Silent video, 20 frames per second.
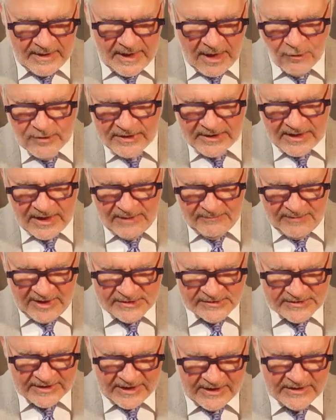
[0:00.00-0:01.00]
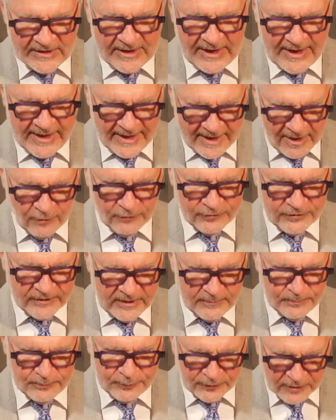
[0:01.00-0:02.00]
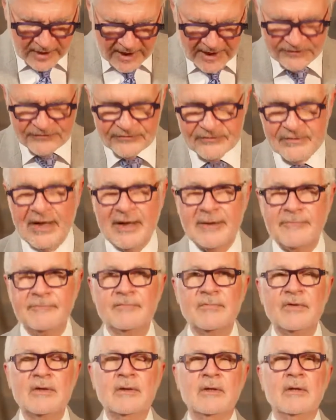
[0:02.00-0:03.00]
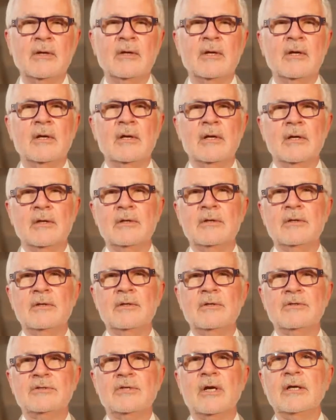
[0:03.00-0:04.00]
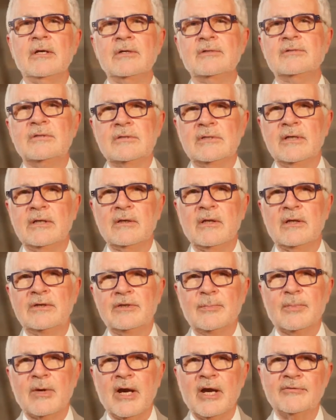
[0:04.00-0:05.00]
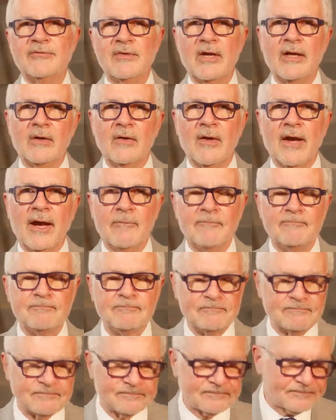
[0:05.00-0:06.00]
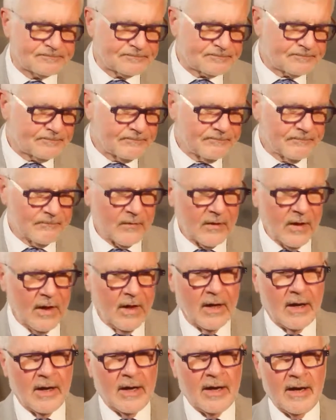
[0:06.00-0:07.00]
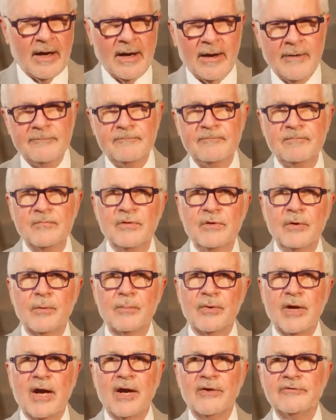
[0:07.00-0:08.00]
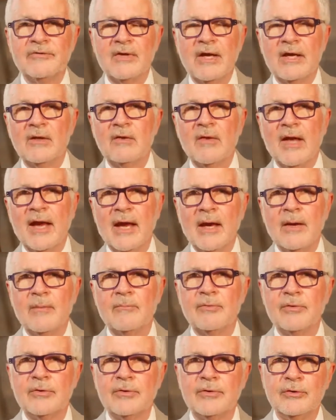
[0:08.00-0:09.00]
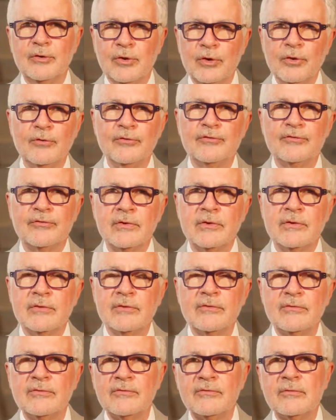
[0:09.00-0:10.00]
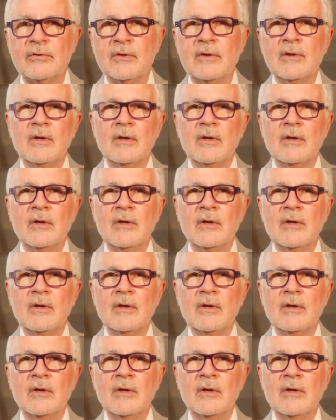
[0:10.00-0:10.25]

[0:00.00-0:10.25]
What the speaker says: How can I maintain a healthy prostate? So here's the deal on your prostate gland. Your prostate gland produces